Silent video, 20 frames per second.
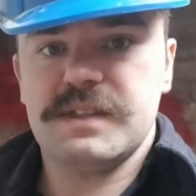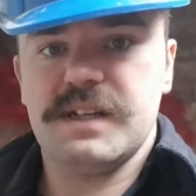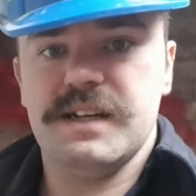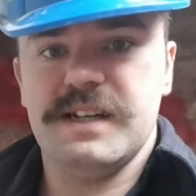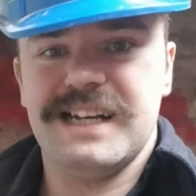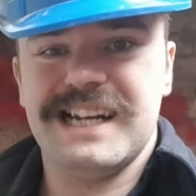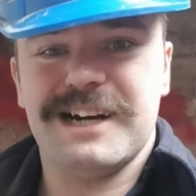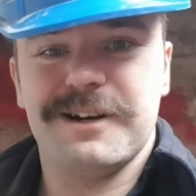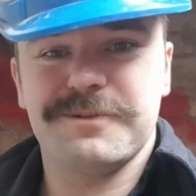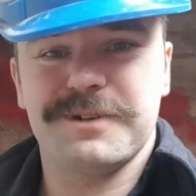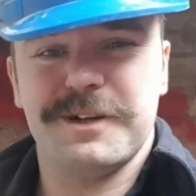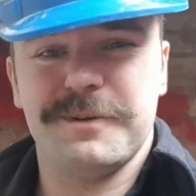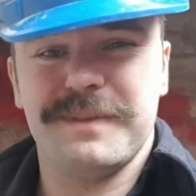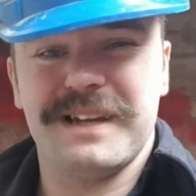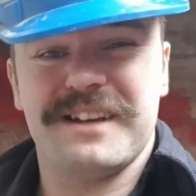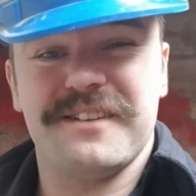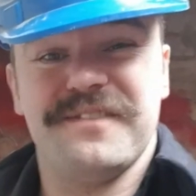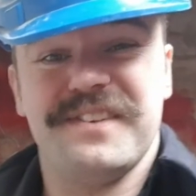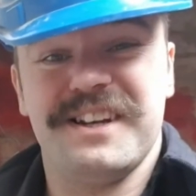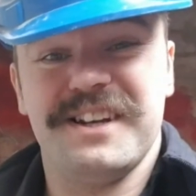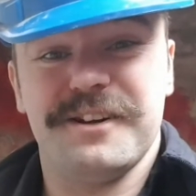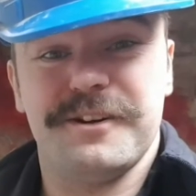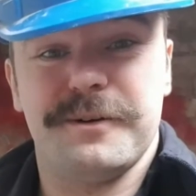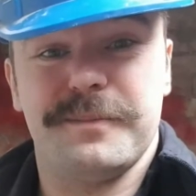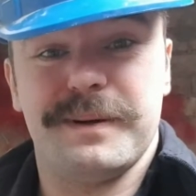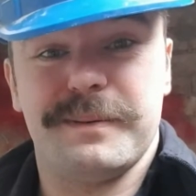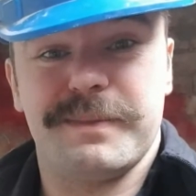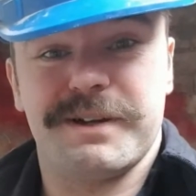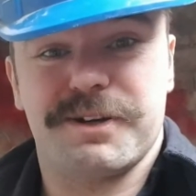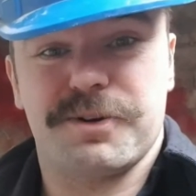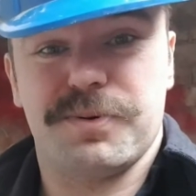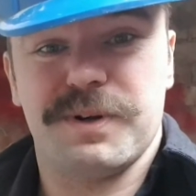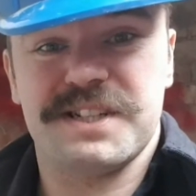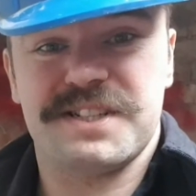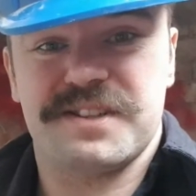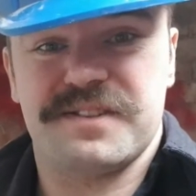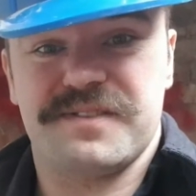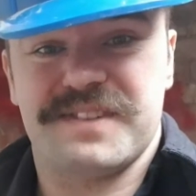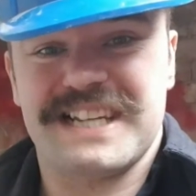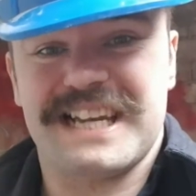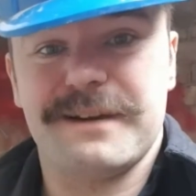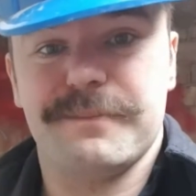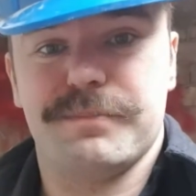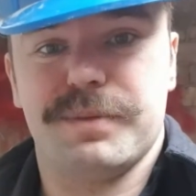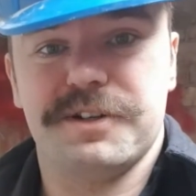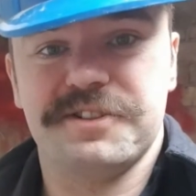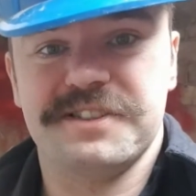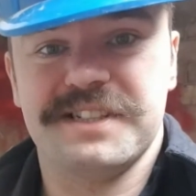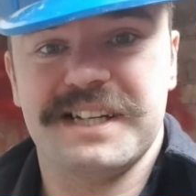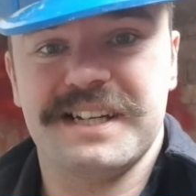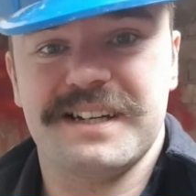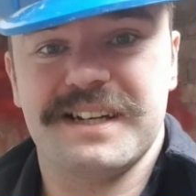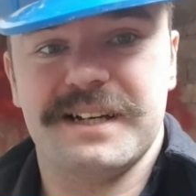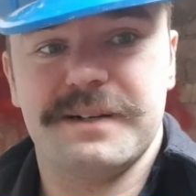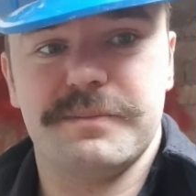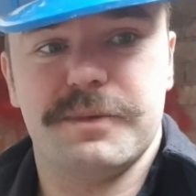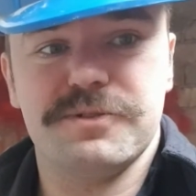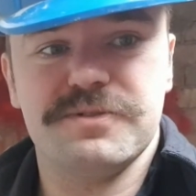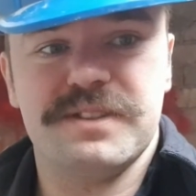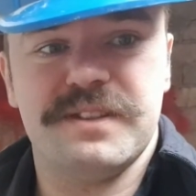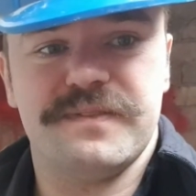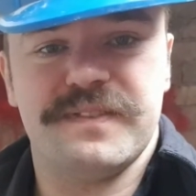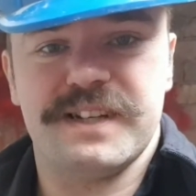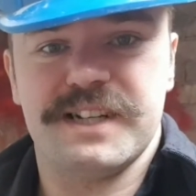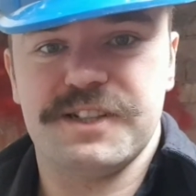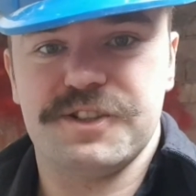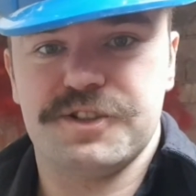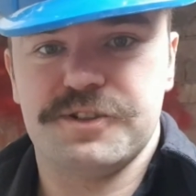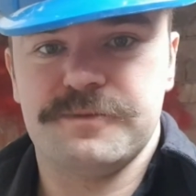And now I'm going to make a video about my quest to get bonding and multi-finish.